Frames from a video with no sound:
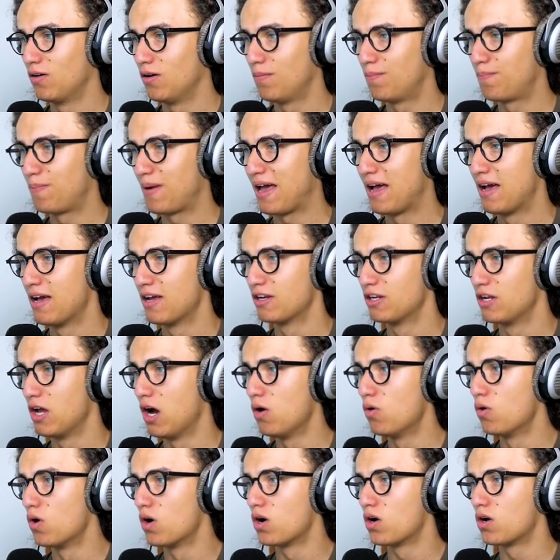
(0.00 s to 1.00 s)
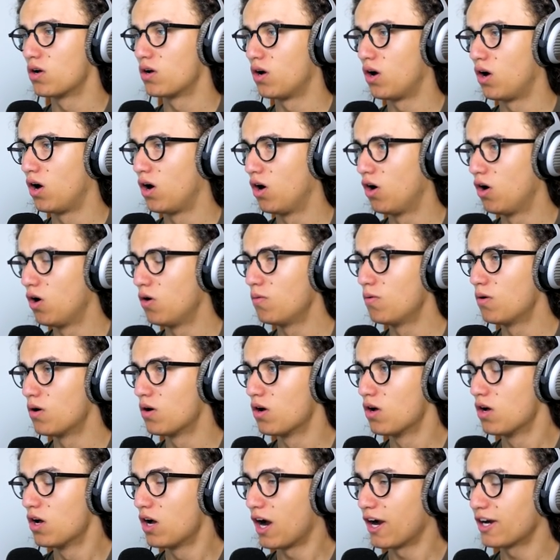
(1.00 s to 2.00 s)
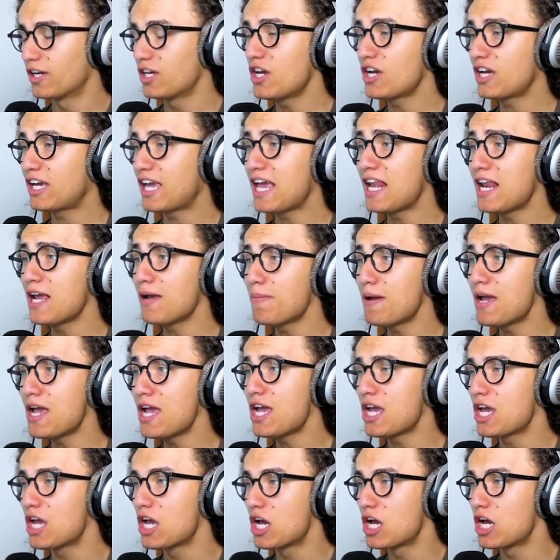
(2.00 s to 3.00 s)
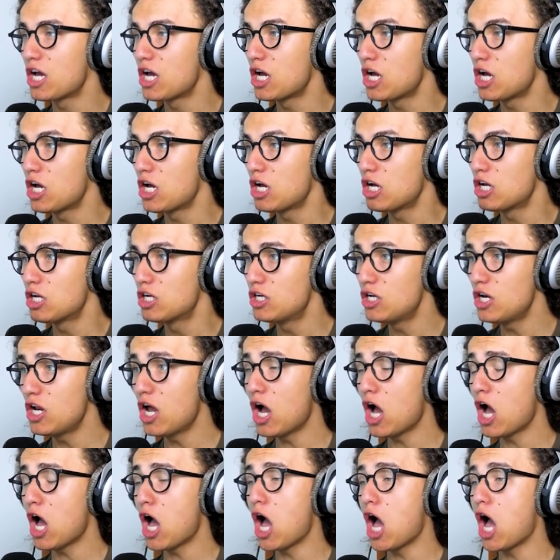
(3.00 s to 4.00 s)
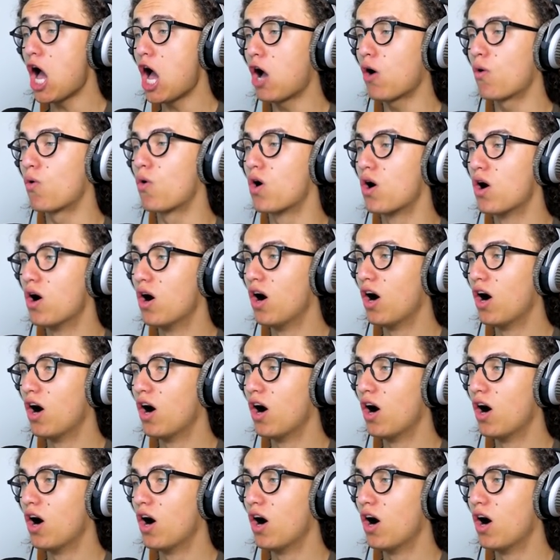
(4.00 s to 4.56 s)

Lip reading: Hoopla. No. Oh. Are you kidding me? No!